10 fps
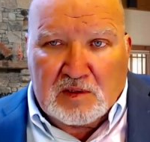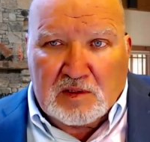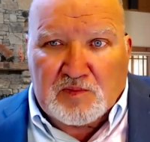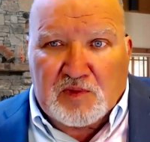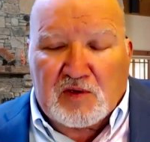
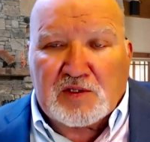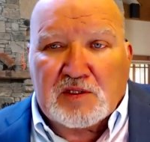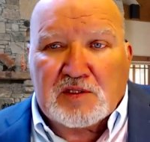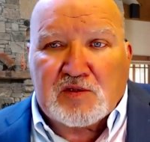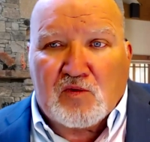
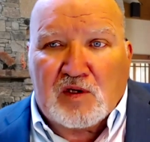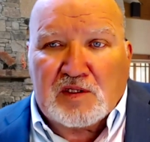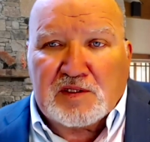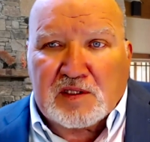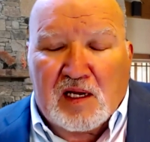Spiritualists are
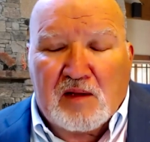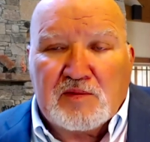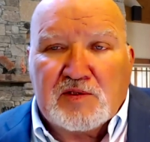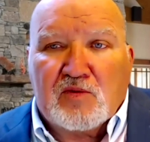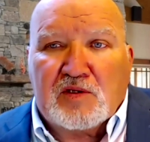ones that come
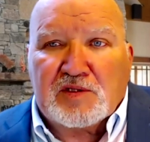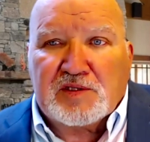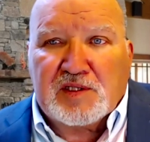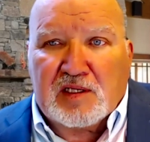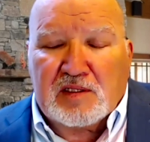to
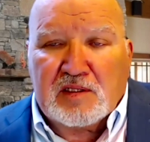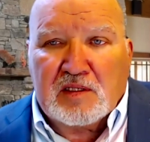understand